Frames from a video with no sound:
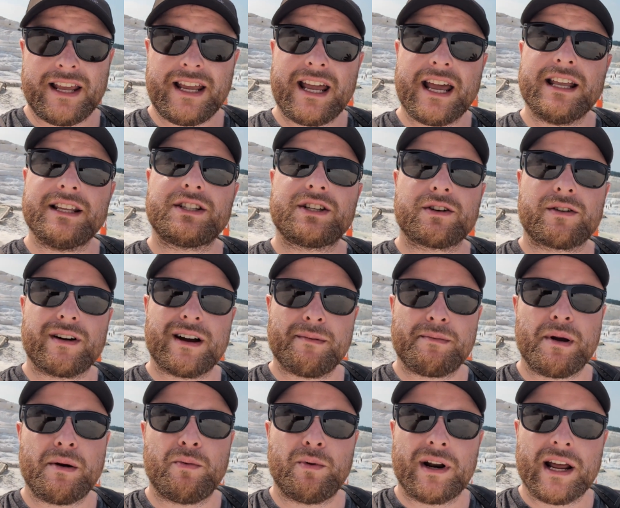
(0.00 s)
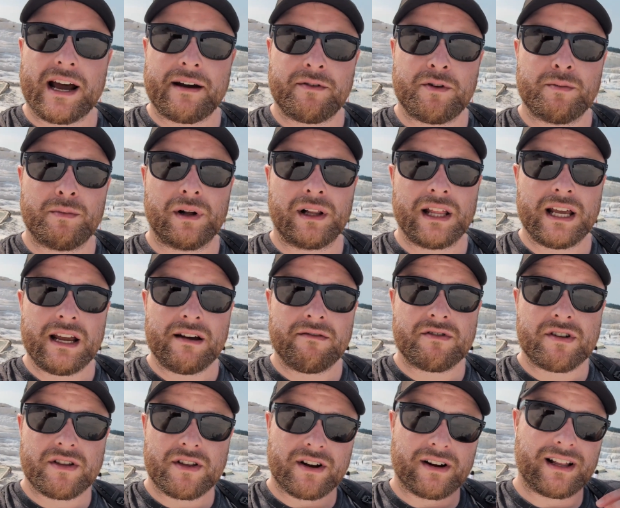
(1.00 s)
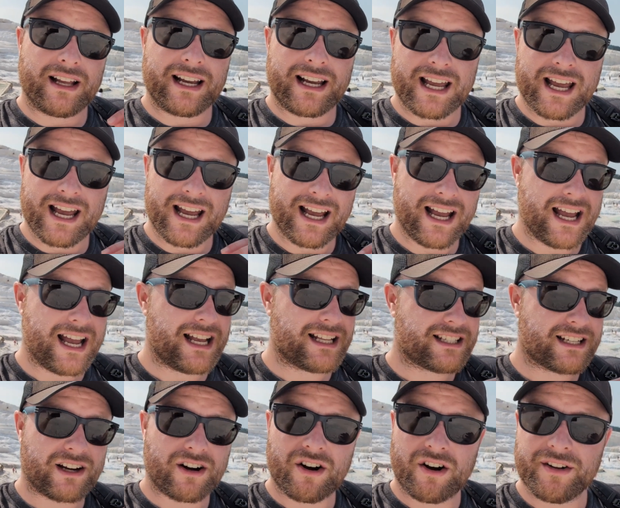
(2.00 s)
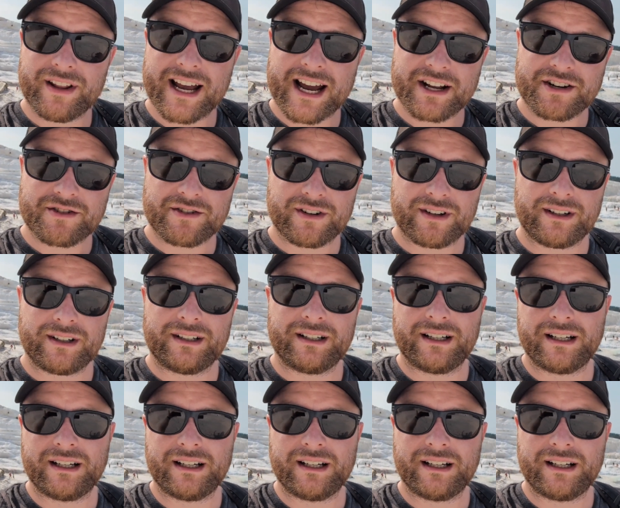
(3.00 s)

think Instagram people would have you believe that they're like, it's like all natural,